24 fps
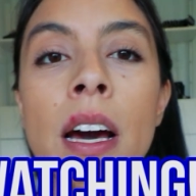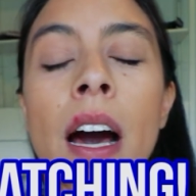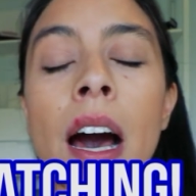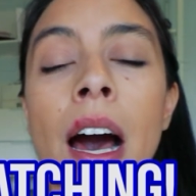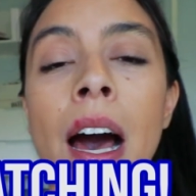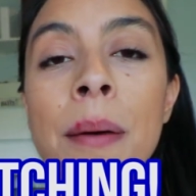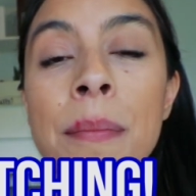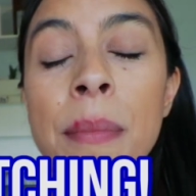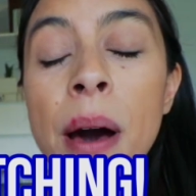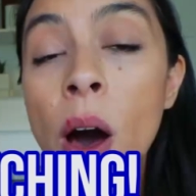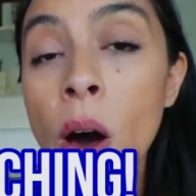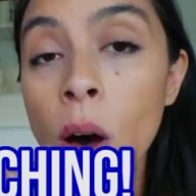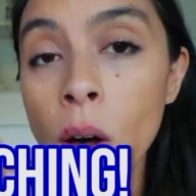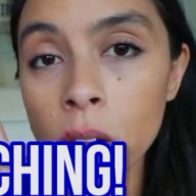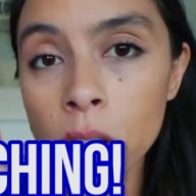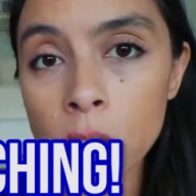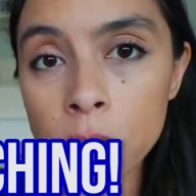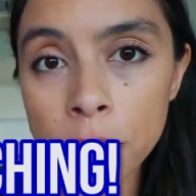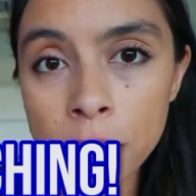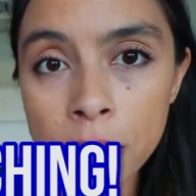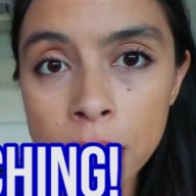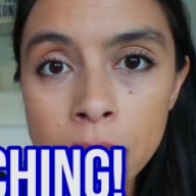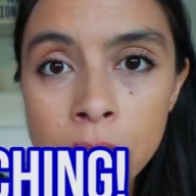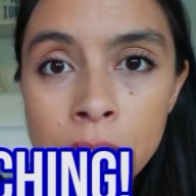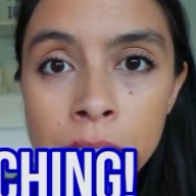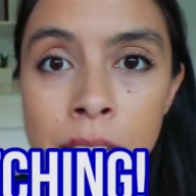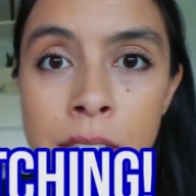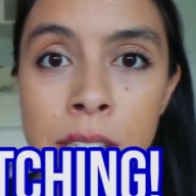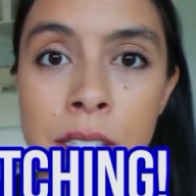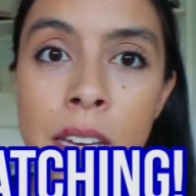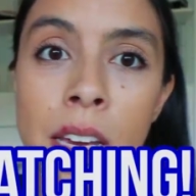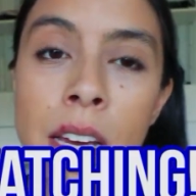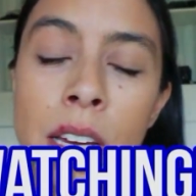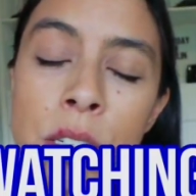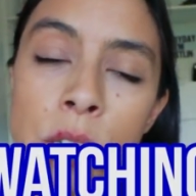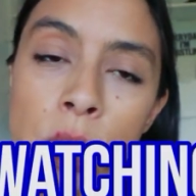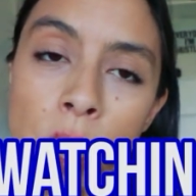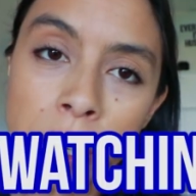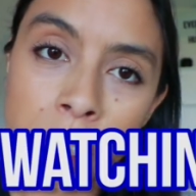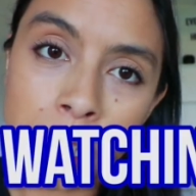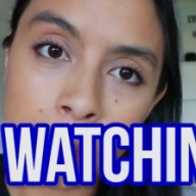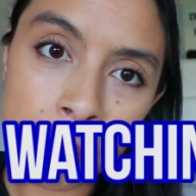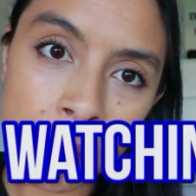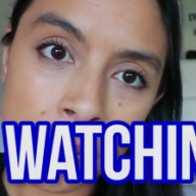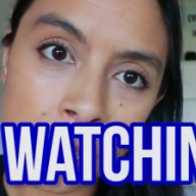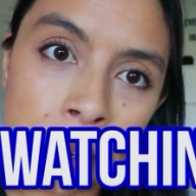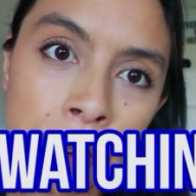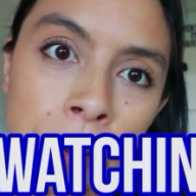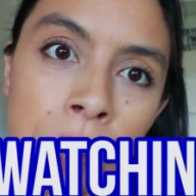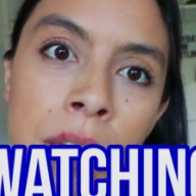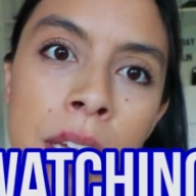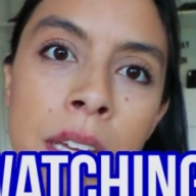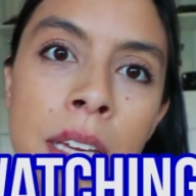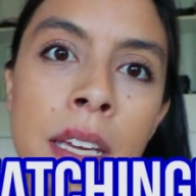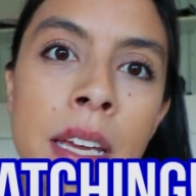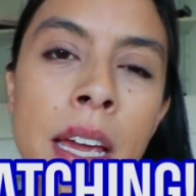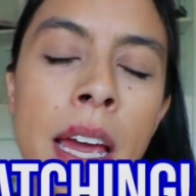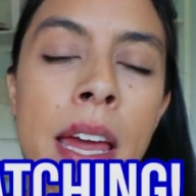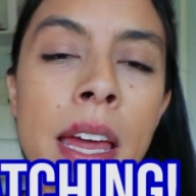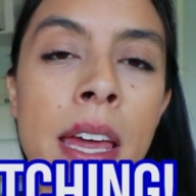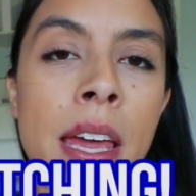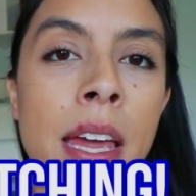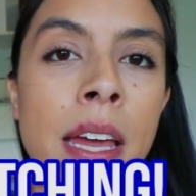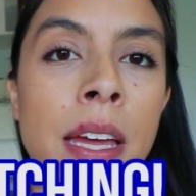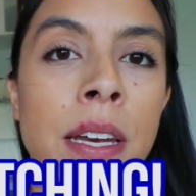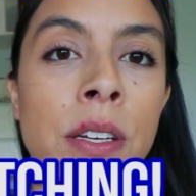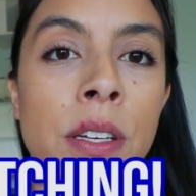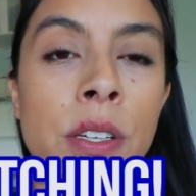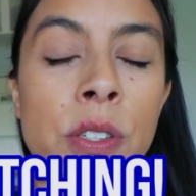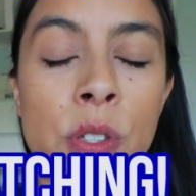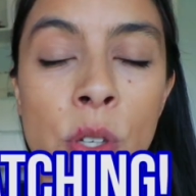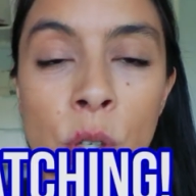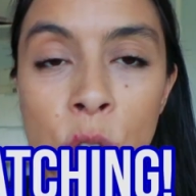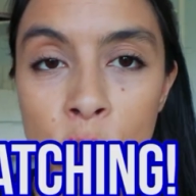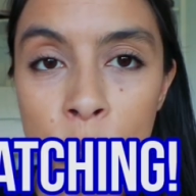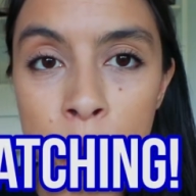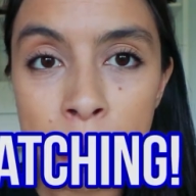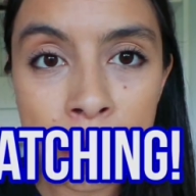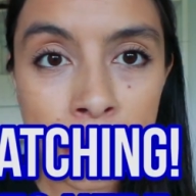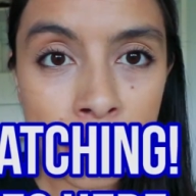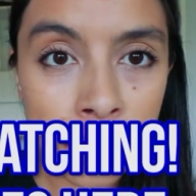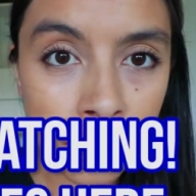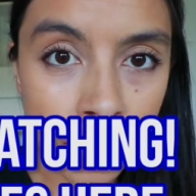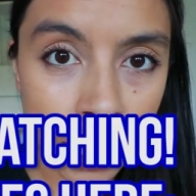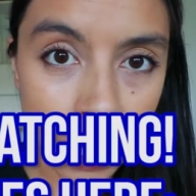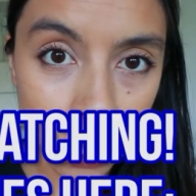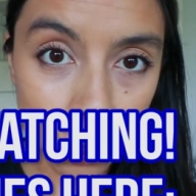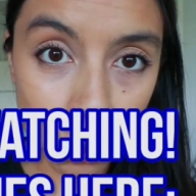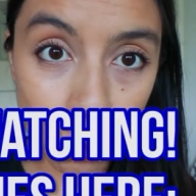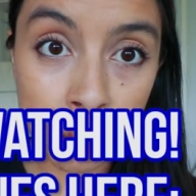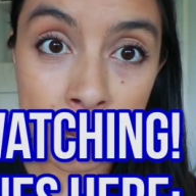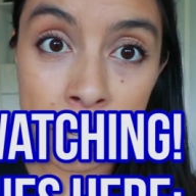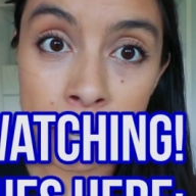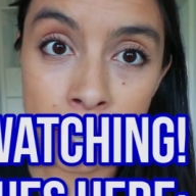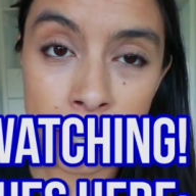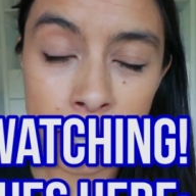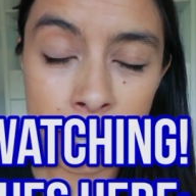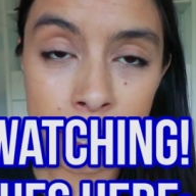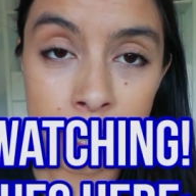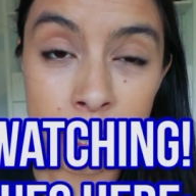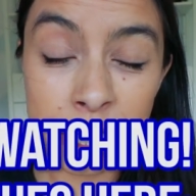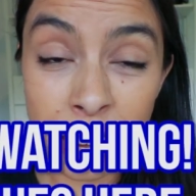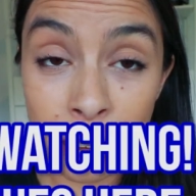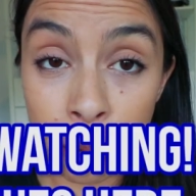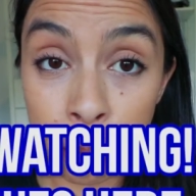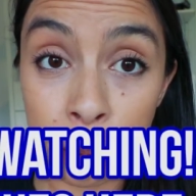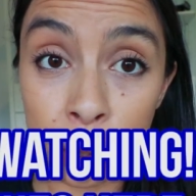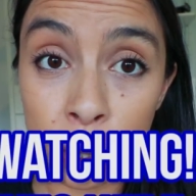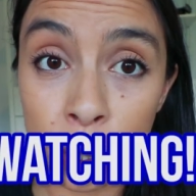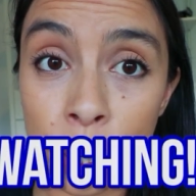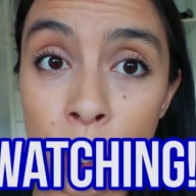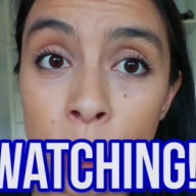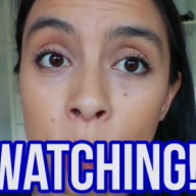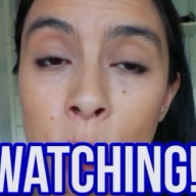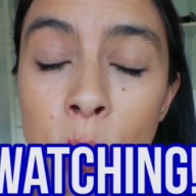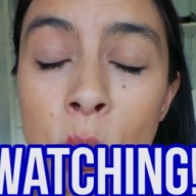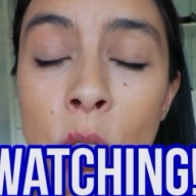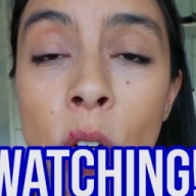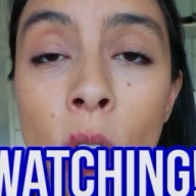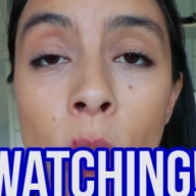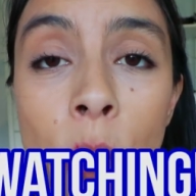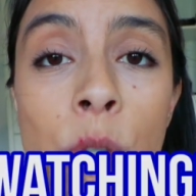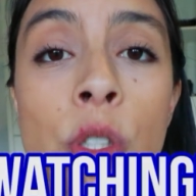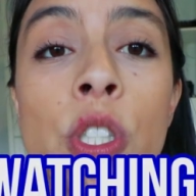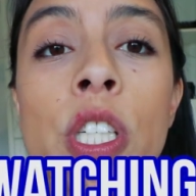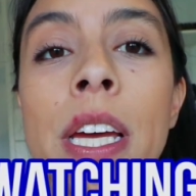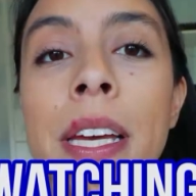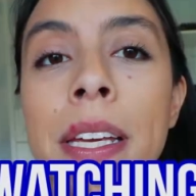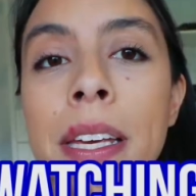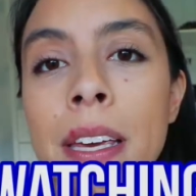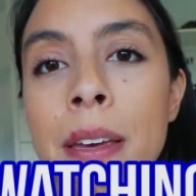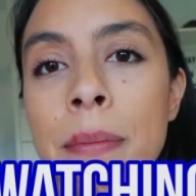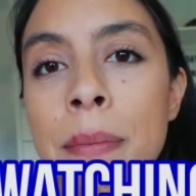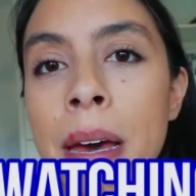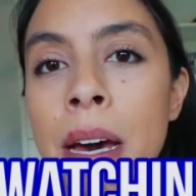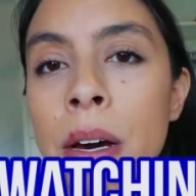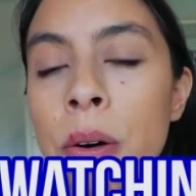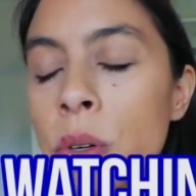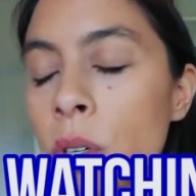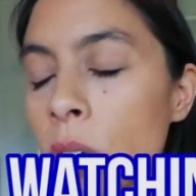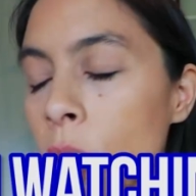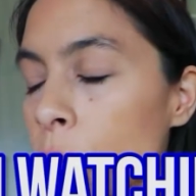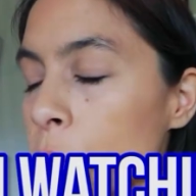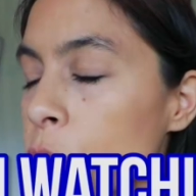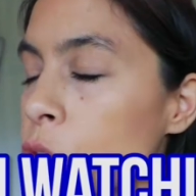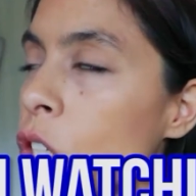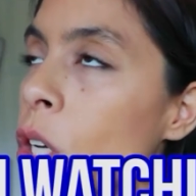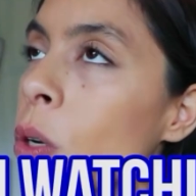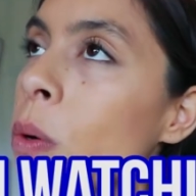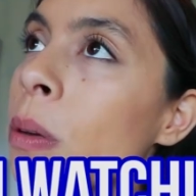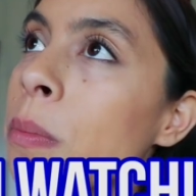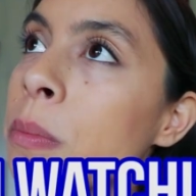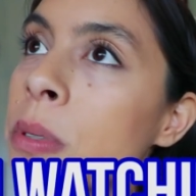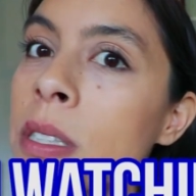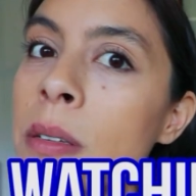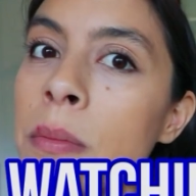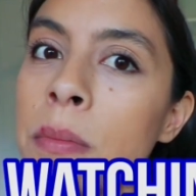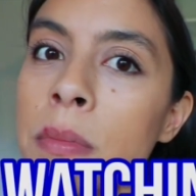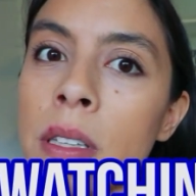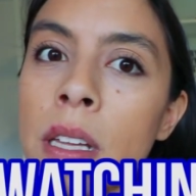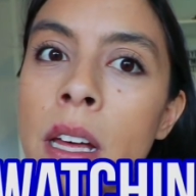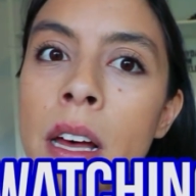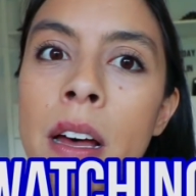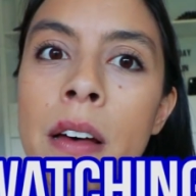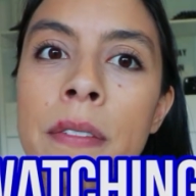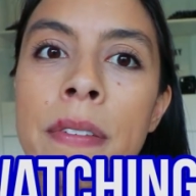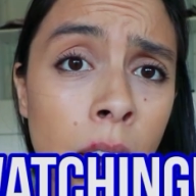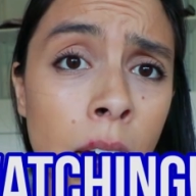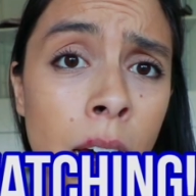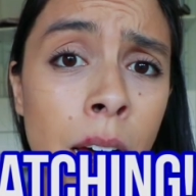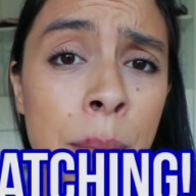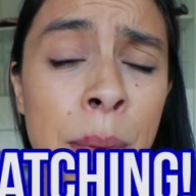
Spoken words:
All of his documentary and social media links will be linked down below. Go check him out. Go show him some love.